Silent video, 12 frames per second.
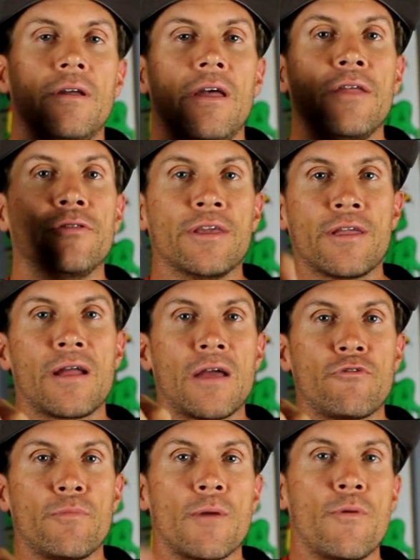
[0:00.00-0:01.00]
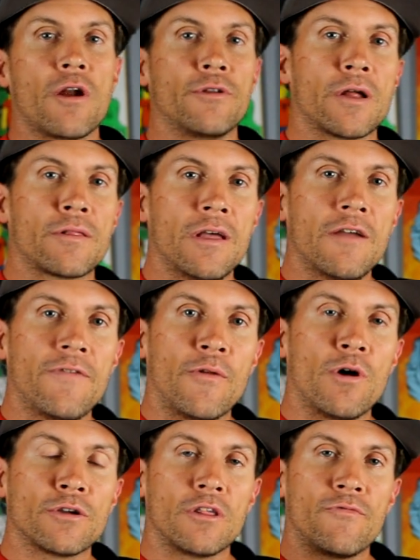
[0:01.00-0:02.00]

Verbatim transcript: And thank you guys for being a part of Doug's life and watching